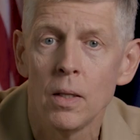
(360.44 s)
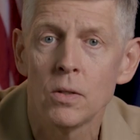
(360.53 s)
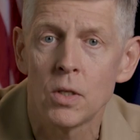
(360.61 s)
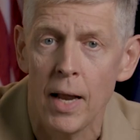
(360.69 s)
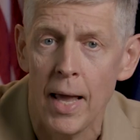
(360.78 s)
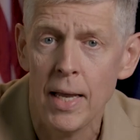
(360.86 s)

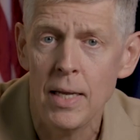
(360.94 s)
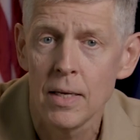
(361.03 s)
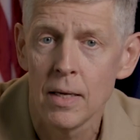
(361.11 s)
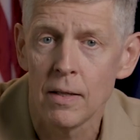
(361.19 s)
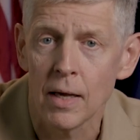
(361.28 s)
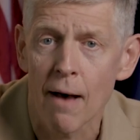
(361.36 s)
Today,
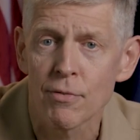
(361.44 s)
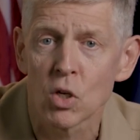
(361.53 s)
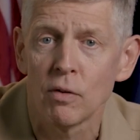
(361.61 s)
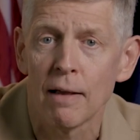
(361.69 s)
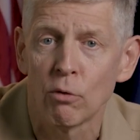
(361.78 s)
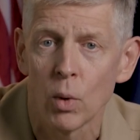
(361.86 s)
the Office
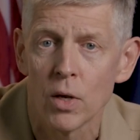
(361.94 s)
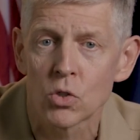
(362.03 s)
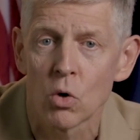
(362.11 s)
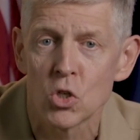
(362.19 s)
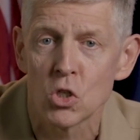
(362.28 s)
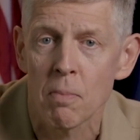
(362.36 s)
of Naval
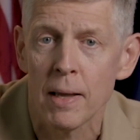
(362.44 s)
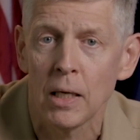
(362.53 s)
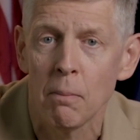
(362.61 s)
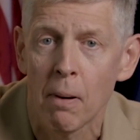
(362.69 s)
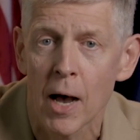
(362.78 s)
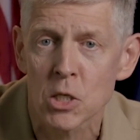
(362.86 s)
Research is
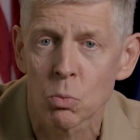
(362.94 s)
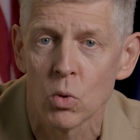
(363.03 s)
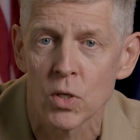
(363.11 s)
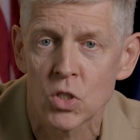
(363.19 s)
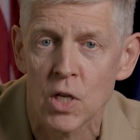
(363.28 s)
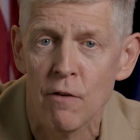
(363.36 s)
making possible
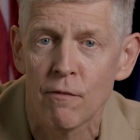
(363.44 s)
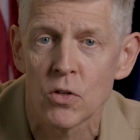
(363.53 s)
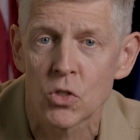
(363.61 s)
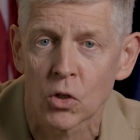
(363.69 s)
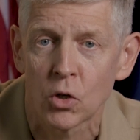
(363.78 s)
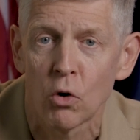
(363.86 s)
a safe and
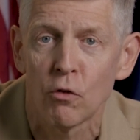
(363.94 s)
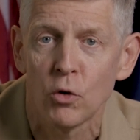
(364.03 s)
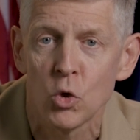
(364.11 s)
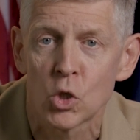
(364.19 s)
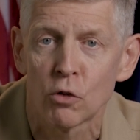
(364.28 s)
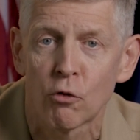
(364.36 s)
secure
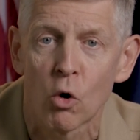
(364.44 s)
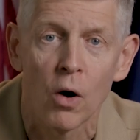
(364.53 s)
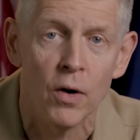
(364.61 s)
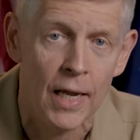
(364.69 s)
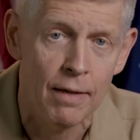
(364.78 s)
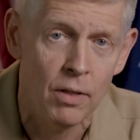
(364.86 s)
future for our
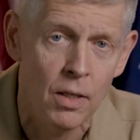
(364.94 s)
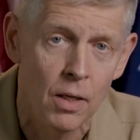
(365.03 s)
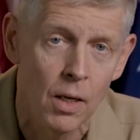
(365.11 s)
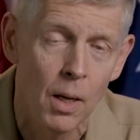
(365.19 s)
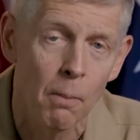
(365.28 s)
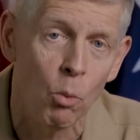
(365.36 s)
Navy,
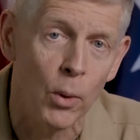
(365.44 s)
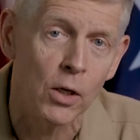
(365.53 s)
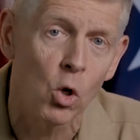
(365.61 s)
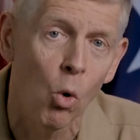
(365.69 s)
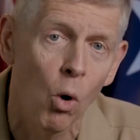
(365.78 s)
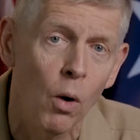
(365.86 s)
Marine
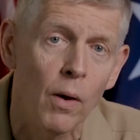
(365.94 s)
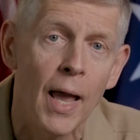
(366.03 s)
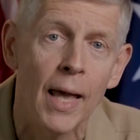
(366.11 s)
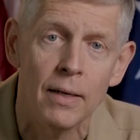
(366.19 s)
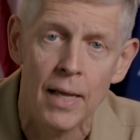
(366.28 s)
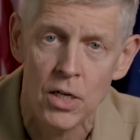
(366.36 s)
Corps,
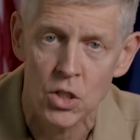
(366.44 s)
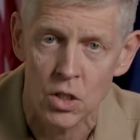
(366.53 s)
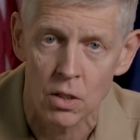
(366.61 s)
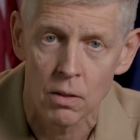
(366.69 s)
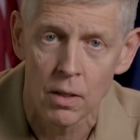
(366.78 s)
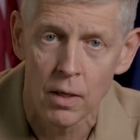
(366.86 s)
and
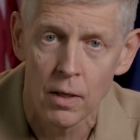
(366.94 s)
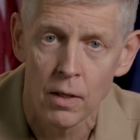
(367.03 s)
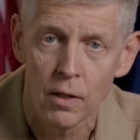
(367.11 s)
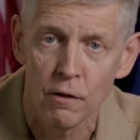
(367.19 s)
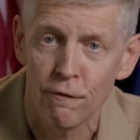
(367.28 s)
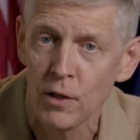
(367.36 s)
nation.
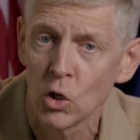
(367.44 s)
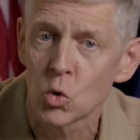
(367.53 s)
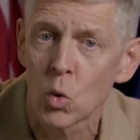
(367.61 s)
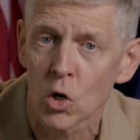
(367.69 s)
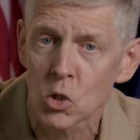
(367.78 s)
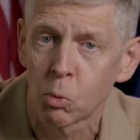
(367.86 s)
The fields
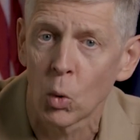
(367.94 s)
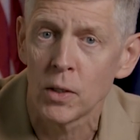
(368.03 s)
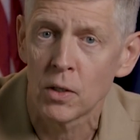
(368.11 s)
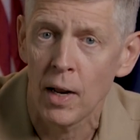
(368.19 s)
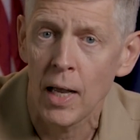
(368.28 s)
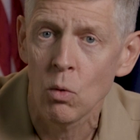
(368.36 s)
we are exploring
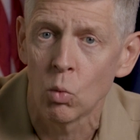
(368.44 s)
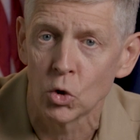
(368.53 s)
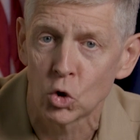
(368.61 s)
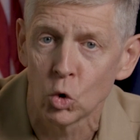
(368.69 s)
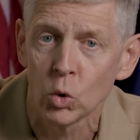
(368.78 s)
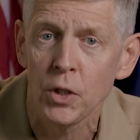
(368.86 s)
today will
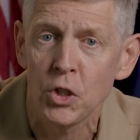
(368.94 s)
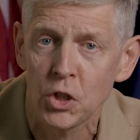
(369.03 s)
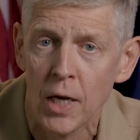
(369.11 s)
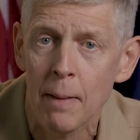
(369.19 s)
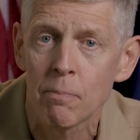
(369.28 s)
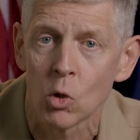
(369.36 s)
truly
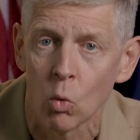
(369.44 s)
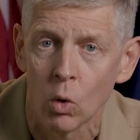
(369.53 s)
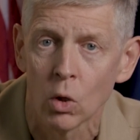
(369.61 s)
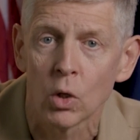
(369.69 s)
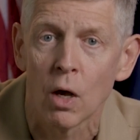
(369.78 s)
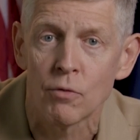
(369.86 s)
shape the
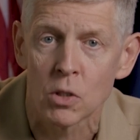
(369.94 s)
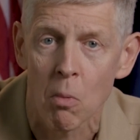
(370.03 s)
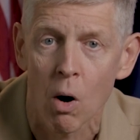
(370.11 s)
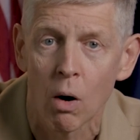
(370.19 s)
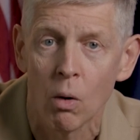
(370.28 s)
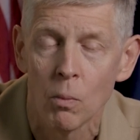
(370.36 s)
world of
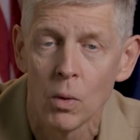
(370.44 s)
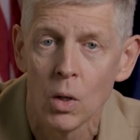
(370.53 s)
tomorrow.